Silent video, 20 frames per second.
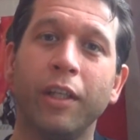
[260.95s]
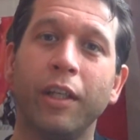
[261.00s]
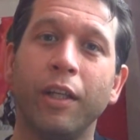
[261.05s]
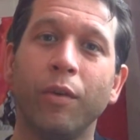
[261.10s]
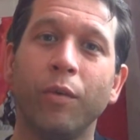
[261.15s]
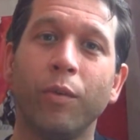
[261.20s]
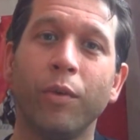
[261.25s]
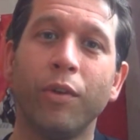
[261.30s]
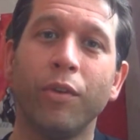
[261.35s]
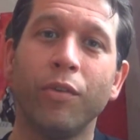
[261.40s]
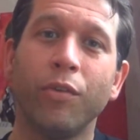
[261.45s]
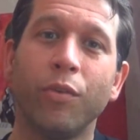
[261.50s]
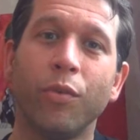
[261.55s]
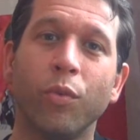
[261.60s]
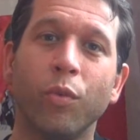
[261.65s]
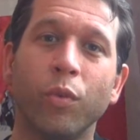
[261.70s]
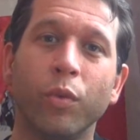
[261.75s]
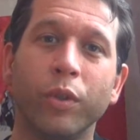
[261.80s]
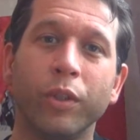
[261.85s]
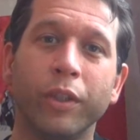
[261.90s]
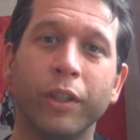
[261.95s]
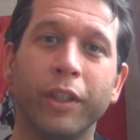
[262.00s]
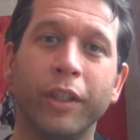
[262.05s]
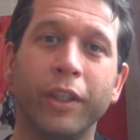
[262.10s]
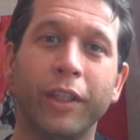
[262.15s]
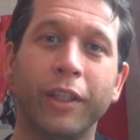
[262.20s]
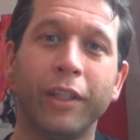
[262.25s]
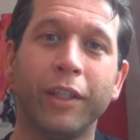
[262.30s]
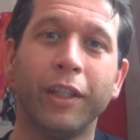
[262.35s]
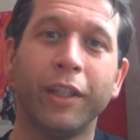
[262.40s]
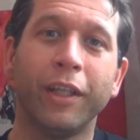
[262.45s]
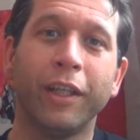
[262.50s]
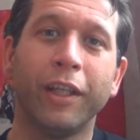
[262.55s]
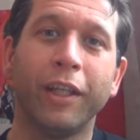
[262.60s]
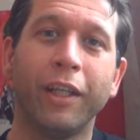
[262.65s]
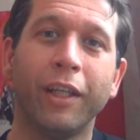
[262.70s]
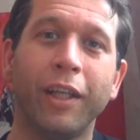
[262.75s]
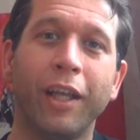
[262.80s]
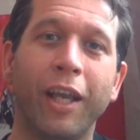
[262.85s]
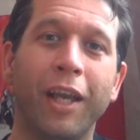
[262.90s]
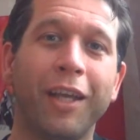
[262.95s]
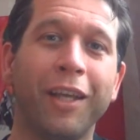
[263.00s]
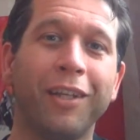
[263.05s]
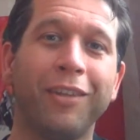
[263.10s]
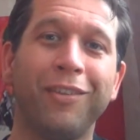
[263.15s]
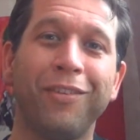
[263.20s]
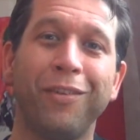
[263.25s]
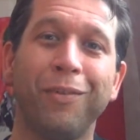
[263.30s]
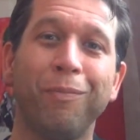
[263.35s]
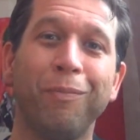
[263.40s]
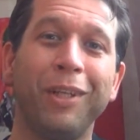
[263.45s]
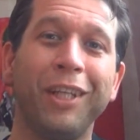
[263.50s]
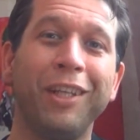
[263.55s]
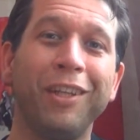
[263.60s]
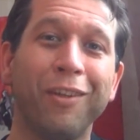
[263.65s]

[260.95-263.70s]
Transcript: It was really, and to me,